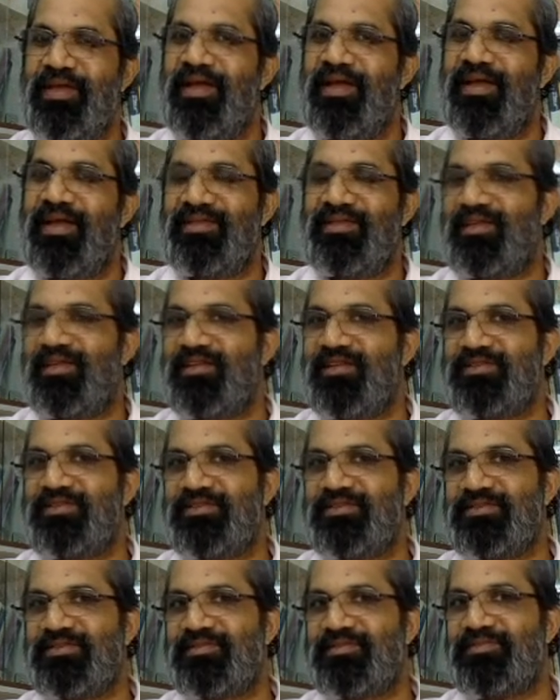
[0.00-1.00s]
And there are
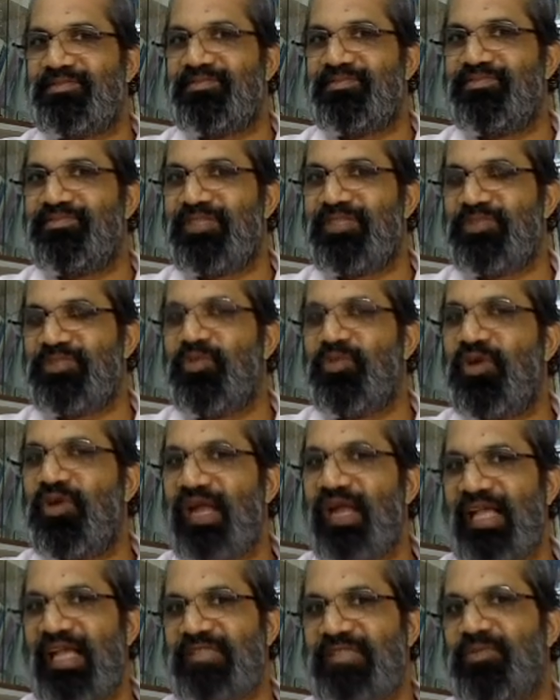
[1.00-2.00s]
much
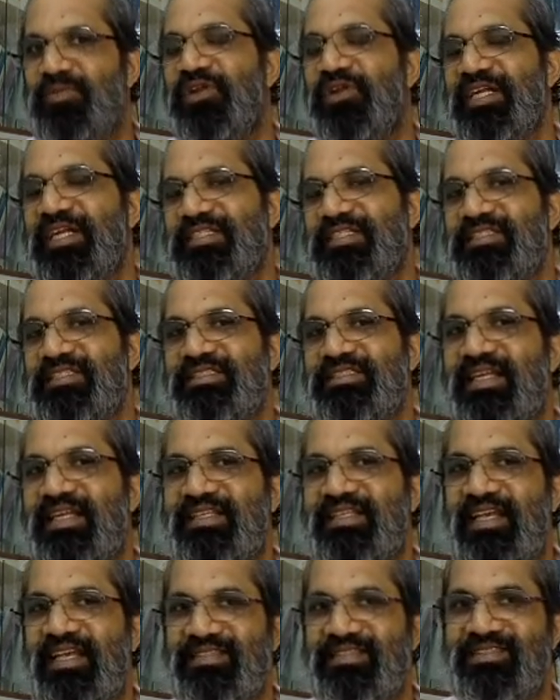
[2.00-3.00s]
more explorations that
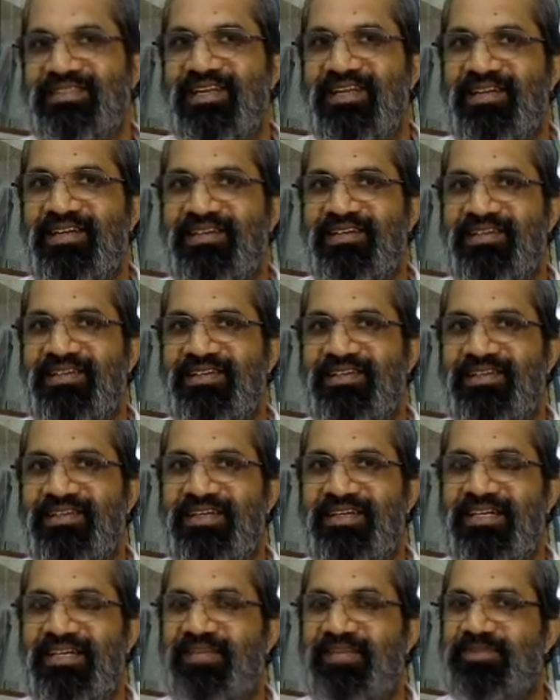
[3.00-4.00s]
he has done
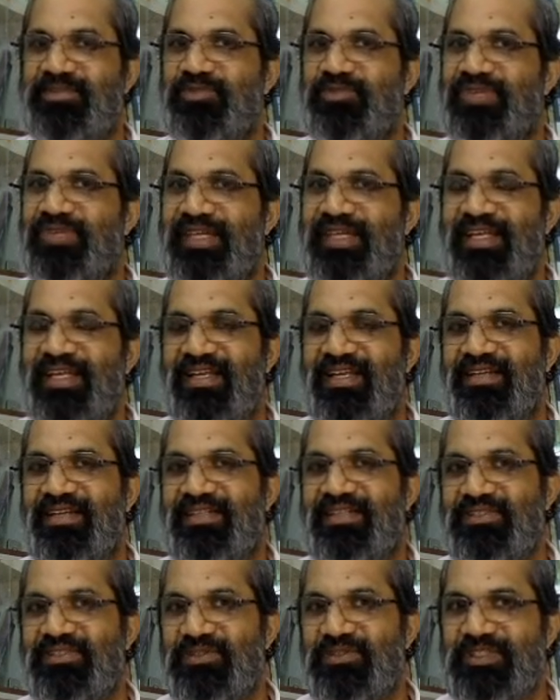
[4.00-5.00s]
in terms of indirect
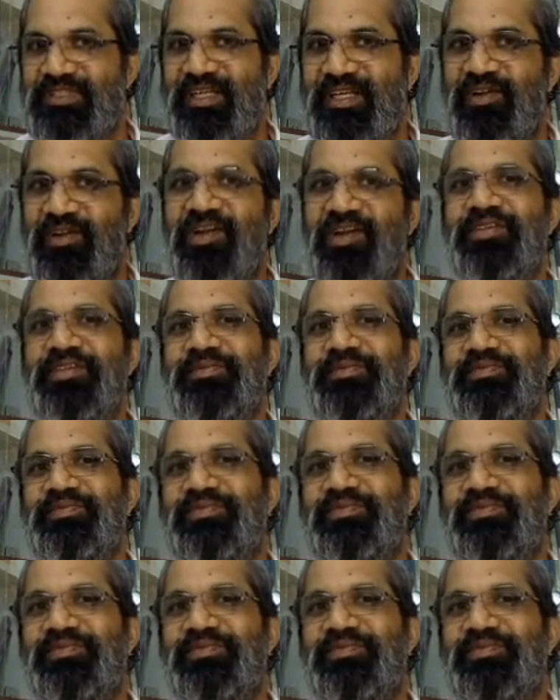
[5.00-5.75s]
discourse and all.